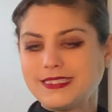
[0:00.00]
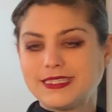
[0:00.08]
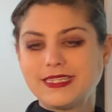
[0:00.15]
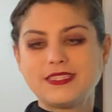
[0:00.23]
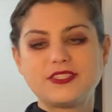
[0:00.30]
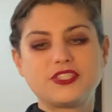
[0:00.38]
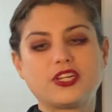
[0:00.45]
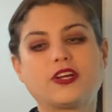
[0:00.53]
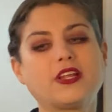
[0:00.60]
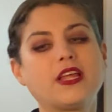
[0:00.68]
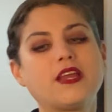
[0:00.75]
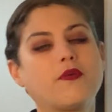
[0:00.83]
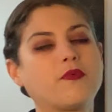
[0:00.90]
let's get
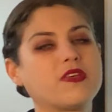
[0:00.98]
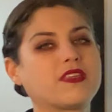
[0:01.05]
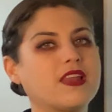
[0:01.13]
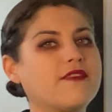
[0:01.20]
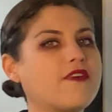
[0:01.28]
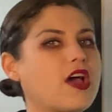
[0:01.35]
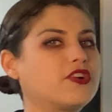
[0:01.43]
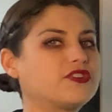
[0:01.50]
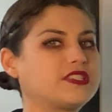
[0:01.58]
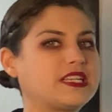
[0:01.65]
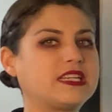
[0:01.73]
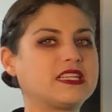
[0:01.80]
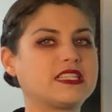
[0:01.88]
started with kind of
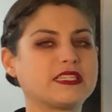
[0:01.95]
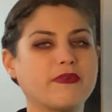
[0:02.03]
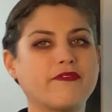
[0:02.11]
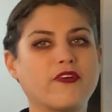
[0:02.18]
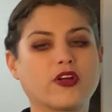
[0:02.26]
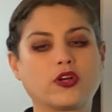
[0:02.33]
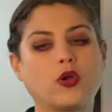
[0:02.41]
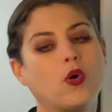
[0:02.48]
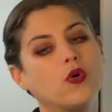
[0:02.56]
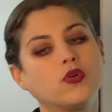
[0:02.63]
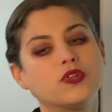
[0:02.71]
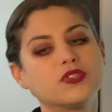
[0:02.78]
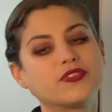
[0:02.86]
understanding some of our
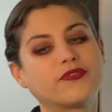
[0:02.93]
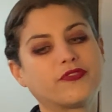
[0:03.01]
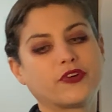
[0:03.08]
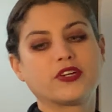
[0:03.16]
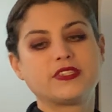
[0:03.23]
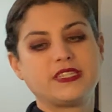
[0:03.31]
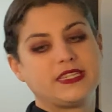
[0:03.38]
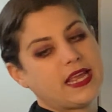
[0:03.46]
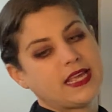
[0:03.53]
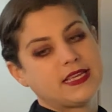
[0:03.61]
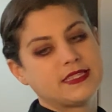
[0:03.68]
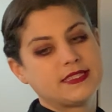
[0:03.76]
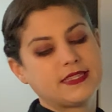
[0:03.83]
goals for
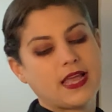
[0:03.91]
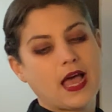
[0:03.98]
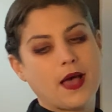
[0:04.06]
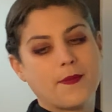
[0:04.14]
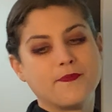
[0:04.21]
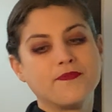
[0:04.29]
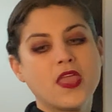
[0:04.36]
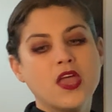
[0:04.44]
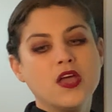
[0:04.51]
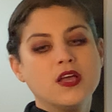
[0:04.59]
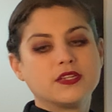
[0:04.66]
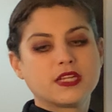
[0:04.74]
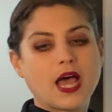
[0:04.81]
today's um,
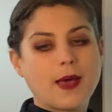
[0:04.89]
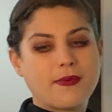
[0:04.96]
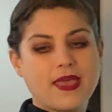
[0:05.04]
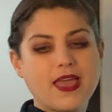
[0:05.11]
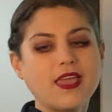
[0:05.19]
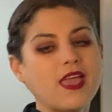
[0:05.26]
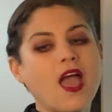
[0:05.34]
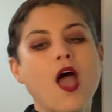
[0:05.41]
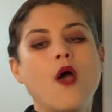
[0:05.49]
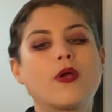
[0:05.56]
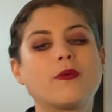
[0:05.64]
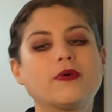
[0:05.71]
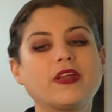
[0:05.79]
topic.
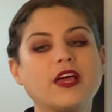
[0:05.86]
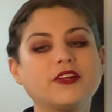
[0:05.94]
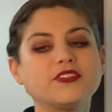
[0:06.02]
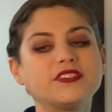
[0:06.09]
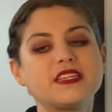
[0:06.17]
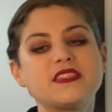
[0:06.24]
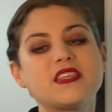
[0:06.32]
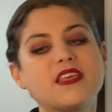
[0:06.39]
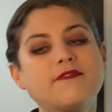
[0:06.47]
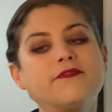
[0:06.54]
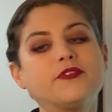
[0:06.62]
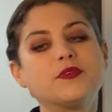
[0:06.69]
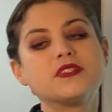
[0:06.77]
We want to understand the
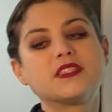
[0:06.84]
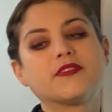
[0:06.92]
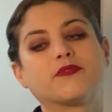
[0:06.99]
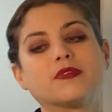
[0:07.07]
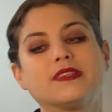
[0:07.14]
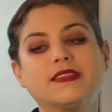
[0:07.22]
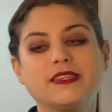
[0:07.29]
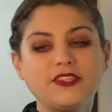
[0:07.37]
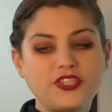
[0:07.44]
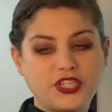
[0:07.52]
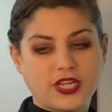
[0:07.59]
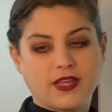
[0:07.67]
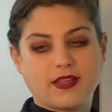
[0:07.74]
influence of
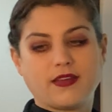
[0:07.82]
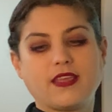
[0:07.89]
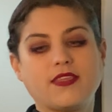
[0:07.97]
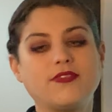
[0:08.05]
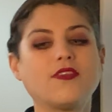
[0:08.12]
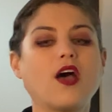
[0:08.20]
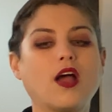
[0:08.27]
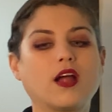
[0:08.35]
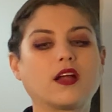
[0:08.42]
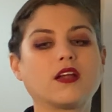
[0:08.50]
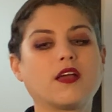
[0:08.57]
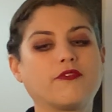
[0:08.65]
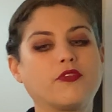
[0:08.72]
religion in the
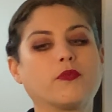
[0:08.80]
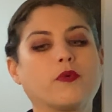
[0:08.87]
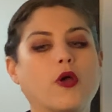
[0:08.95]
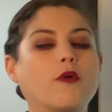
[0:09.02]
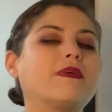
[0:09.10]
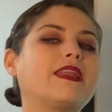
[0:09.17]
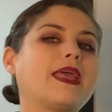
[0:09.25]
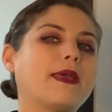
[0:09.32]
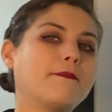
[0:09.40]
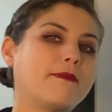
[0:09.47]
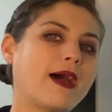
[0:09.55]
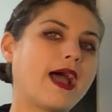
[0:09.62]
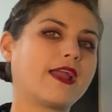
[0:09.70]
art of the Roman
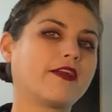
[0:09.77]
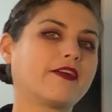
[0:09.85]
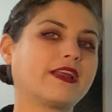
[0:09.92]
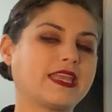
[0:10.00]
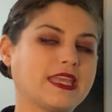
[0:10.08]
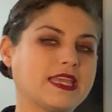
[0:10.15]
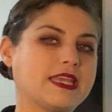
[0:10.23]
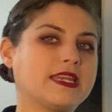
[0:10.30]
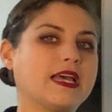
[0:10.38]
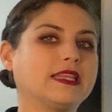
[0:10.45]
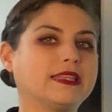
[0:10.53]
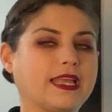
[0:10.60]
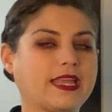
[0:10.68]
Empire
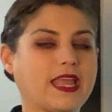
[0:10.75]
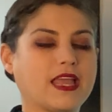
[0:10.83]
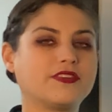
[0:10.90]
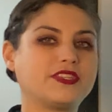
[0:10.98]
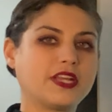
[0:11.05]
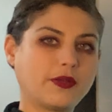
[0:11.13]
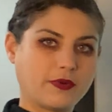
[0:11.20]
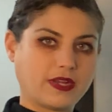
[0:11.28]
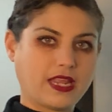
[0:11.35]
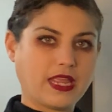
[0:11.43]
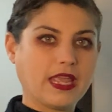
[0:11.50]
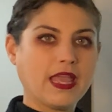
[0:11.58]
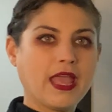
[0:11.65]
in late
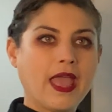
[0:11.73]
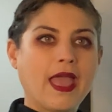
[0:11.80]
antiquity.